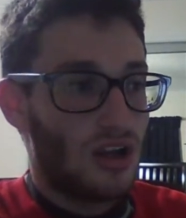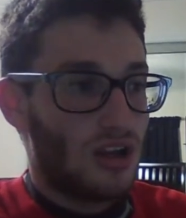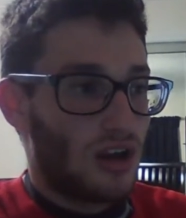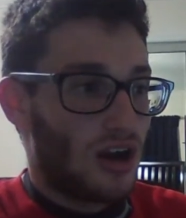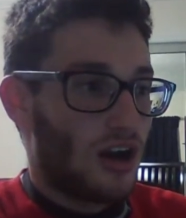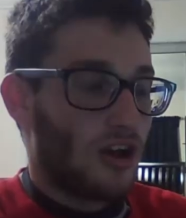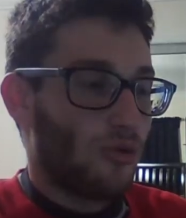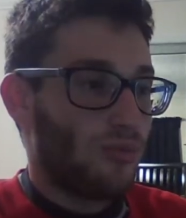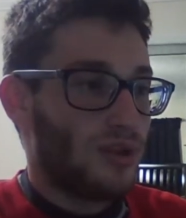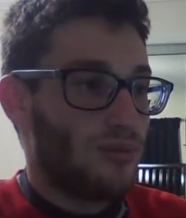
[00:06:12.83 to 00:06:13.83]
i
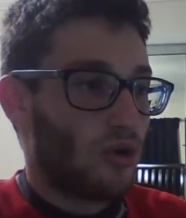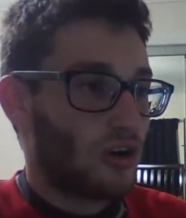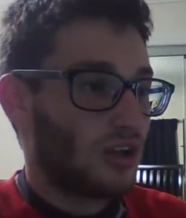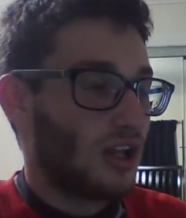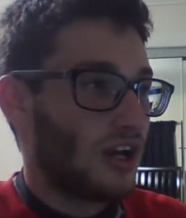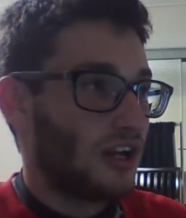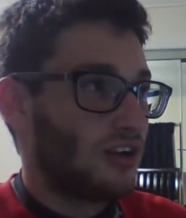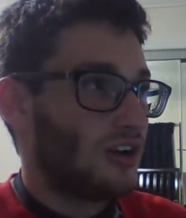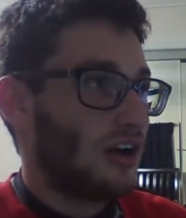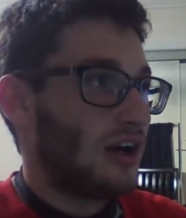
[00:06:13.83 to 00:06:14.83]
will be more
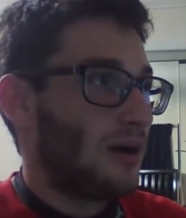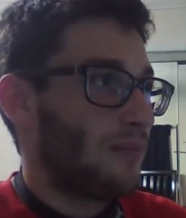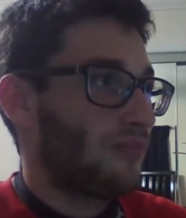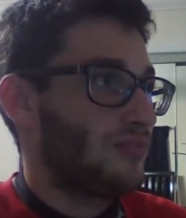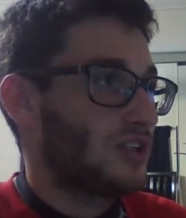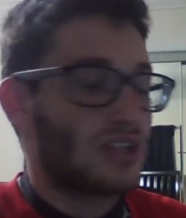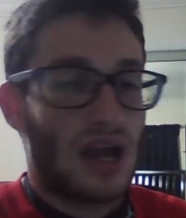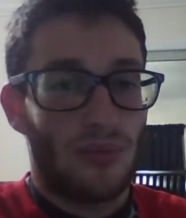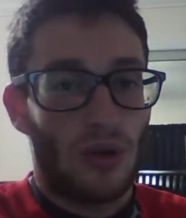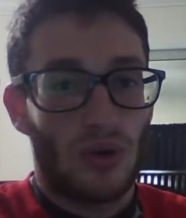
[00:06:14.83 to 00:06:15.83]
like um, the
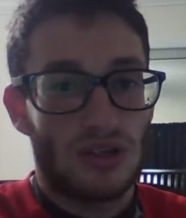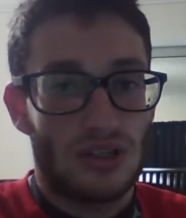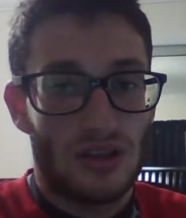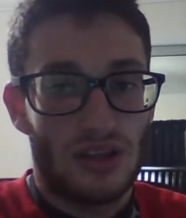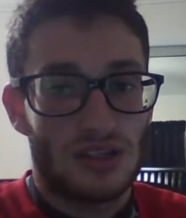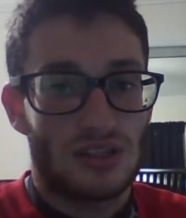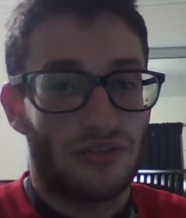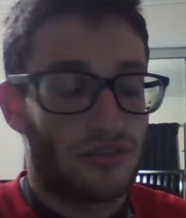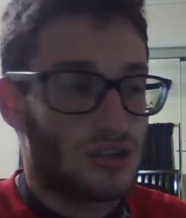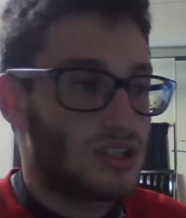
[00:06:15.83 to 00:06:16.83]
time I went to this, the
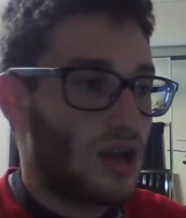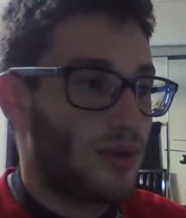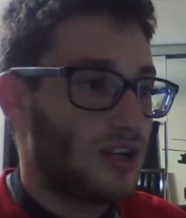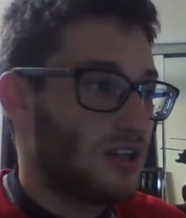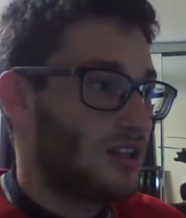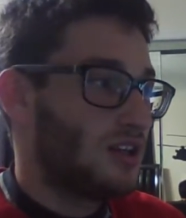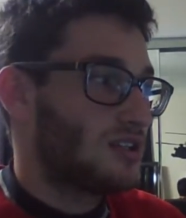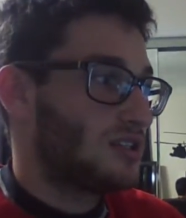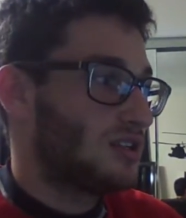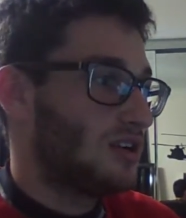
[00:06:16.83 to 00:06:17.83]
first time I did
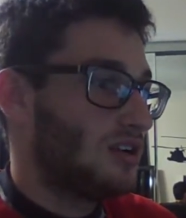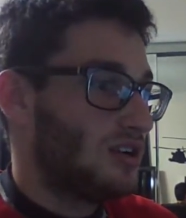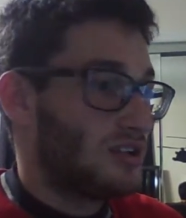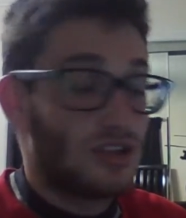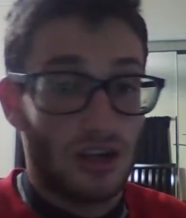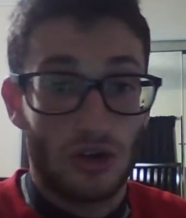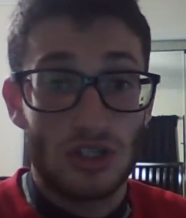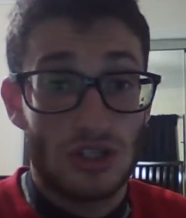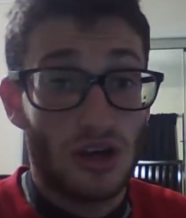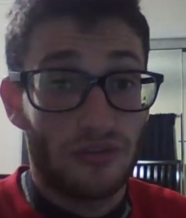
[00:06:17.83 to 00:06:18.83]
this. It's uh,
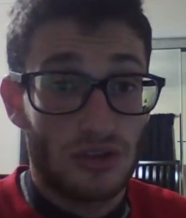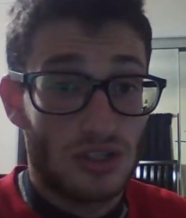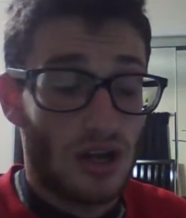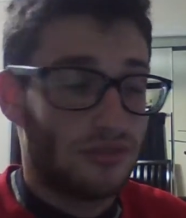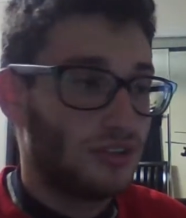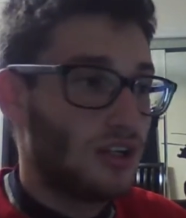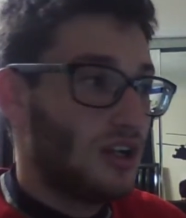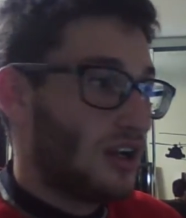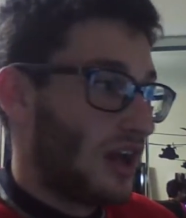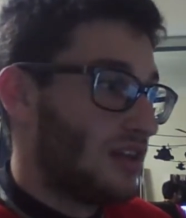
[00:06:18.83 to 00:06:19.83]
good stuff. Good stuff.
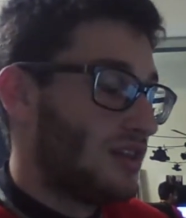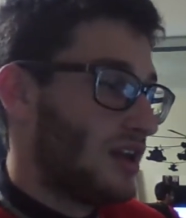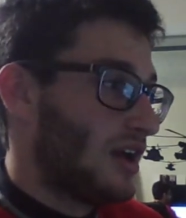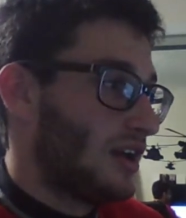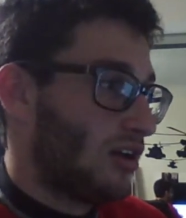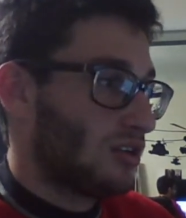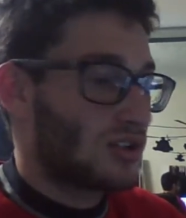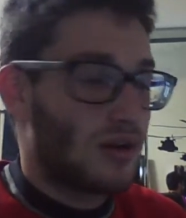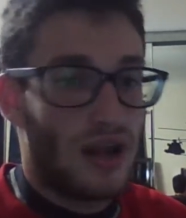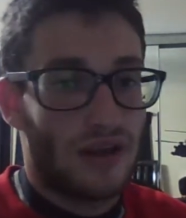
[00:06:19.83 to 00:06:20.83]
And then
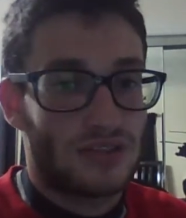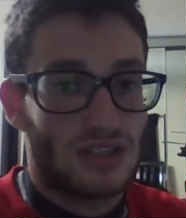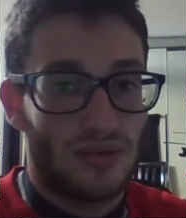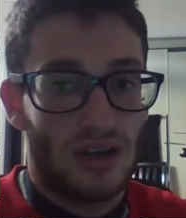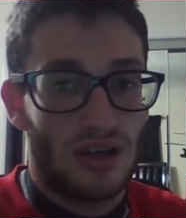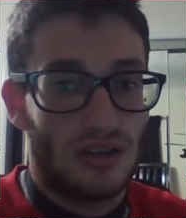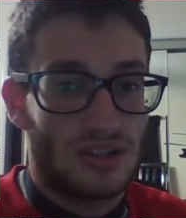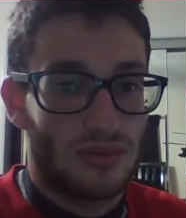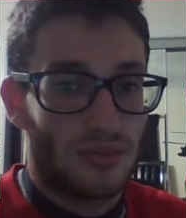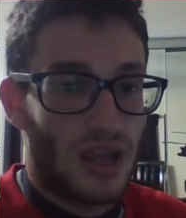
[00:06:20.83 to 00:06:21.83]
also I have some uh,
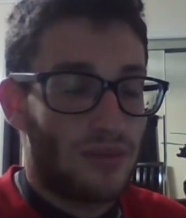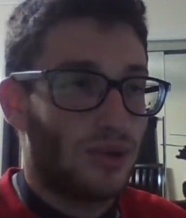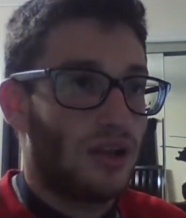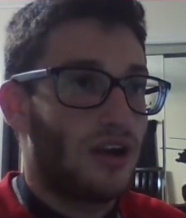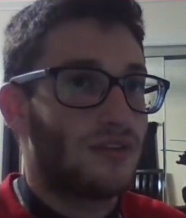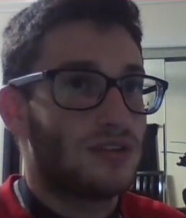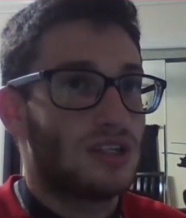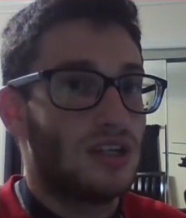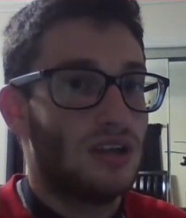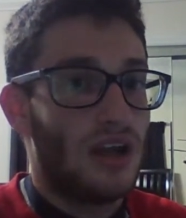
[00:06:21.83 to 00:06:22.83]
some gameplay.
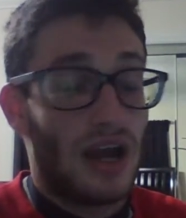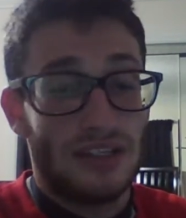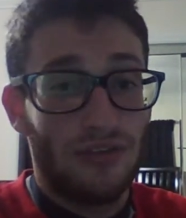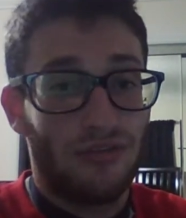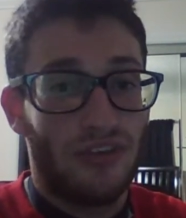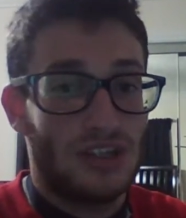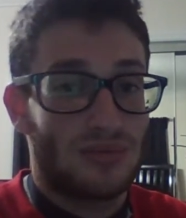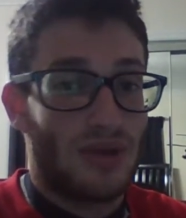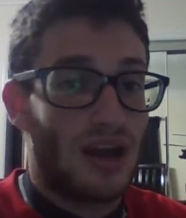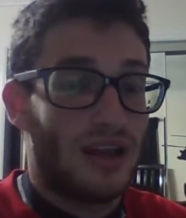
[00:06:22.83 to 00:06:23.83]
Obviously, I did
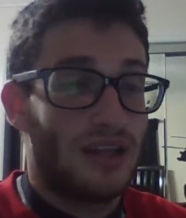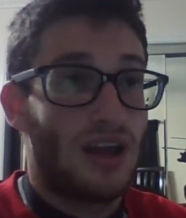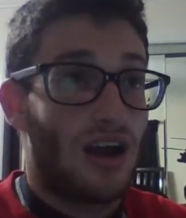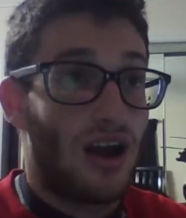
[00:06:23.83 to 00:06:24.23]
fix my